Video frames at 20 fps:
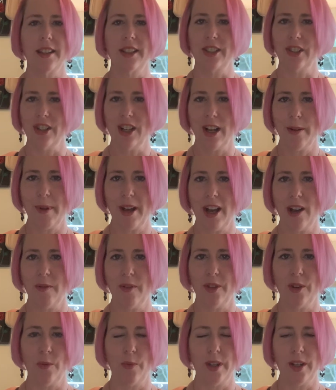still come out
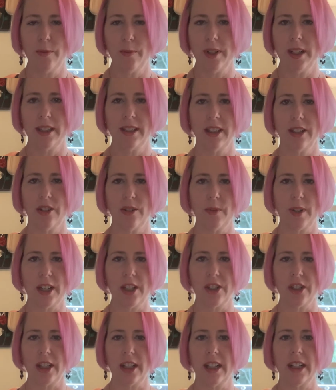with a win-win
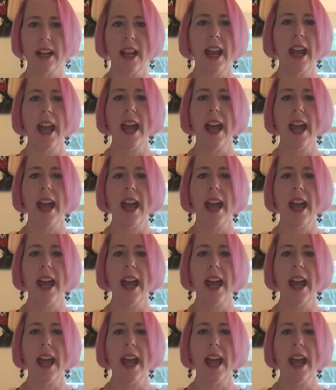situation,